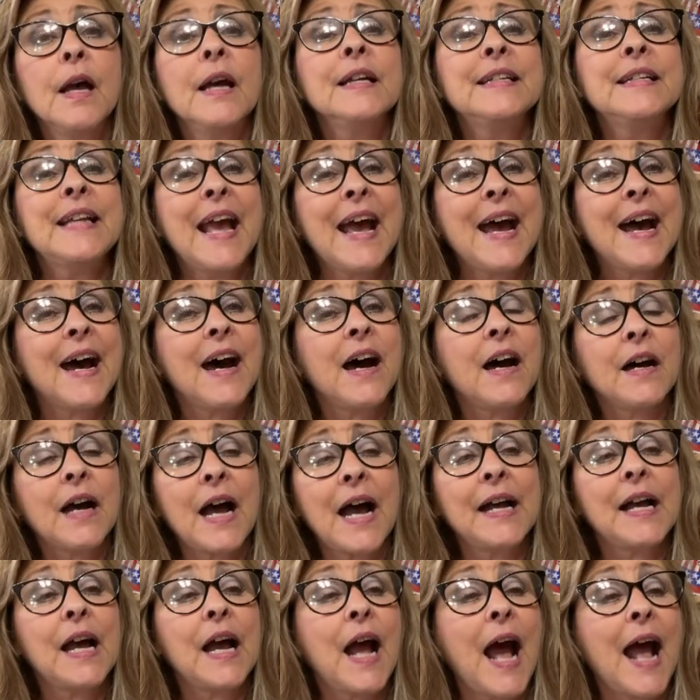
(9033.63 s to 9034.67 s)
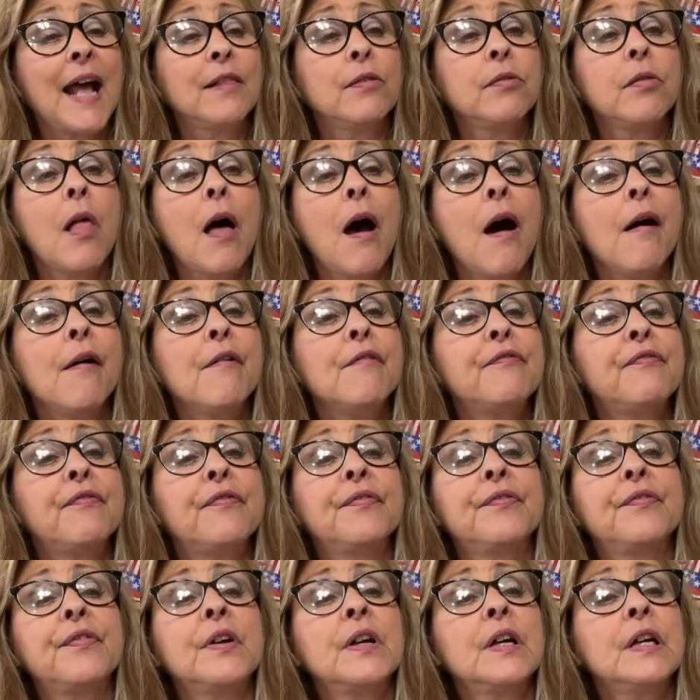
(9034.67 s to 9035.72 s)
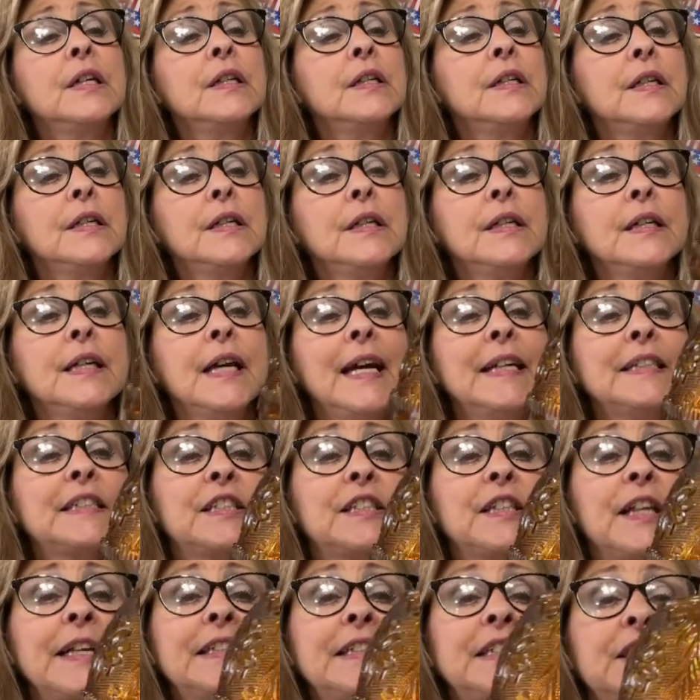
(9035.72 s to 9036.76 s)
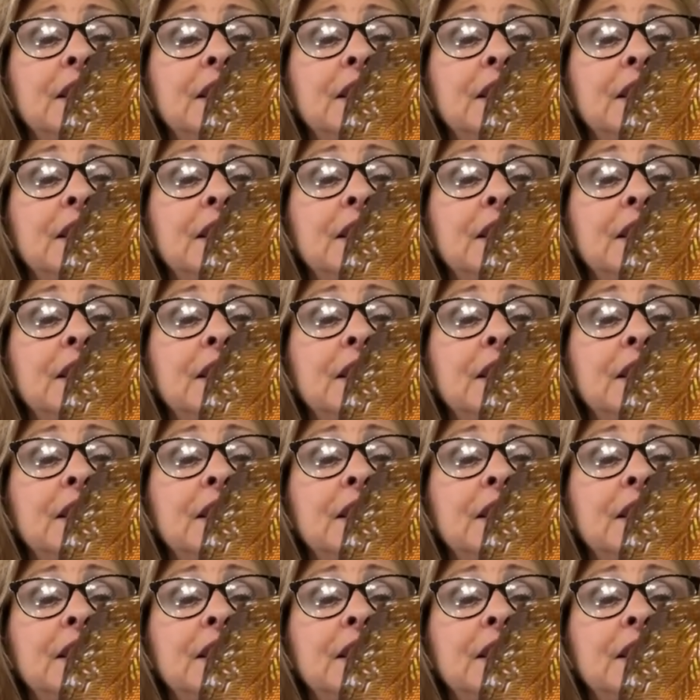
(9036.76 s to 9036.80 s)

Yeah, I, I love, it's like